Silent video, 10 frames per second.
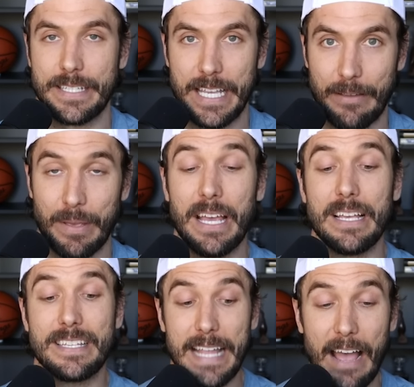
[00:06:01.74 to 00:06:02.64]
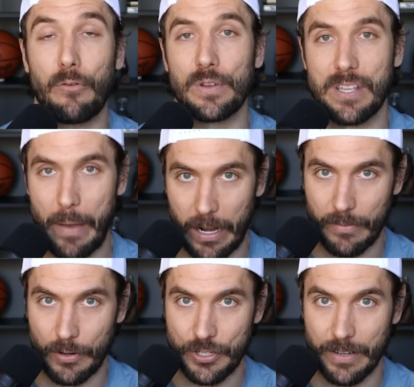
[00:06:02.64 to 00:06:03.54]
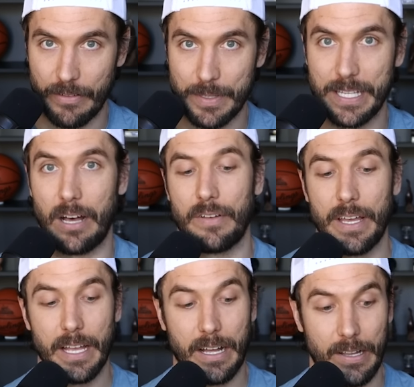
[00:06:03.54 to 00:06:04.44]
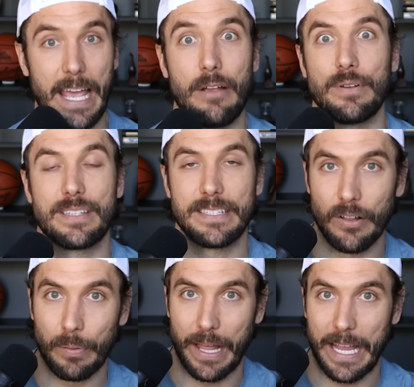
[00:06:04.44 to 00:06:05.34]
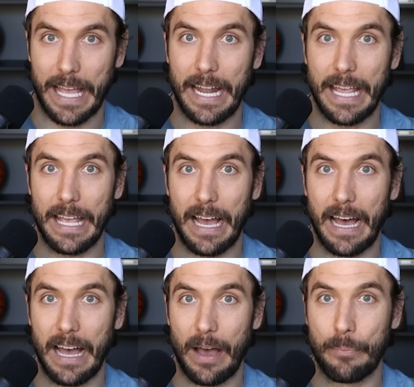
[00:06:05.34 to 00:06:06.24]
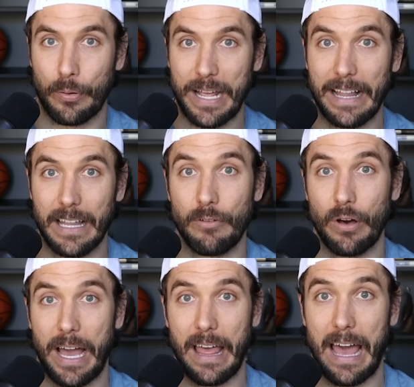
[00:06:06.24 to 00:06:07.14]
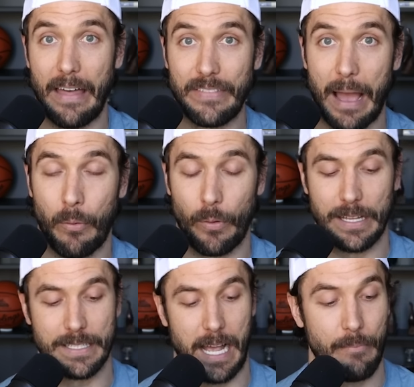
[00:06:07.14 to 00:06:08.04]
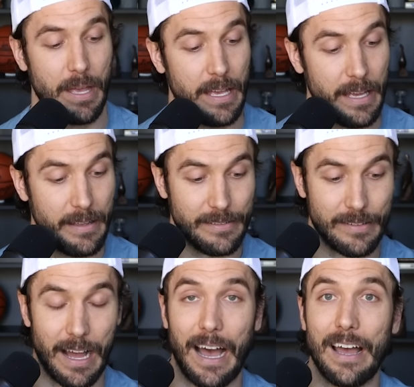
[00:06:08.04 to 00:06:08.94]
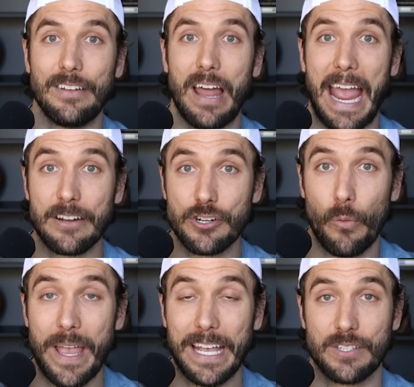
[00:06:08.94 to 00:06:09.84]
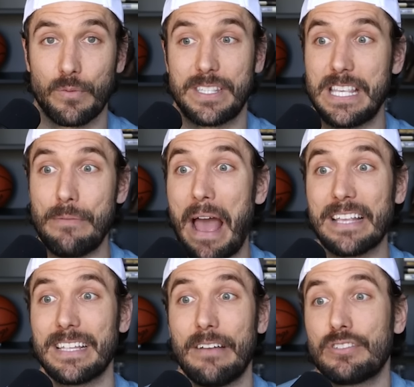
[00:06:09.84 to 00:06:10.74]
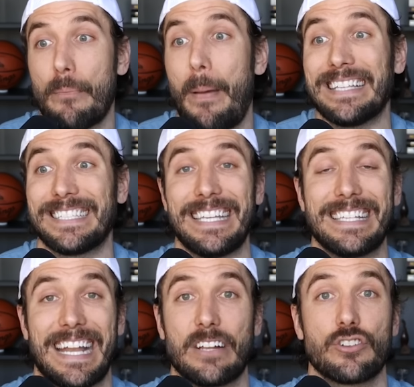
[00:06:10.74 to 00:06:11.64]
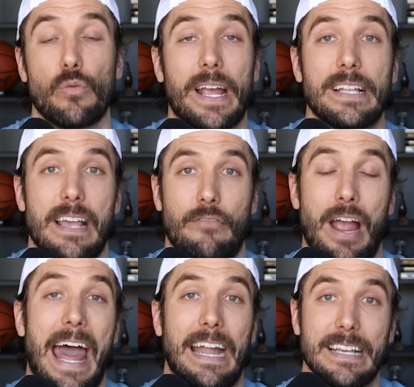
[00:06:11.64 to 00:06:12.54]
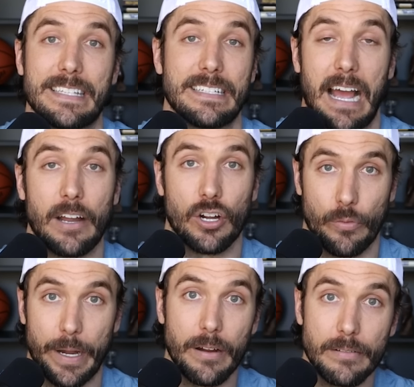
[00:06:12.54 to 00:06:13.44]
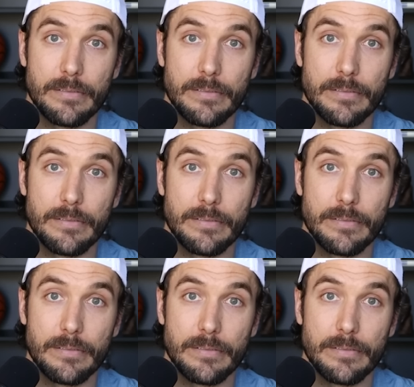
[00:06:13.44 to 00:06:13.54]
team. Steph was a better version of himself. Klay was still playing at a pretty high level at that point in time. Andrew Wiggins was the best. It was the best season Andrew Wiggins ever had in his entire career.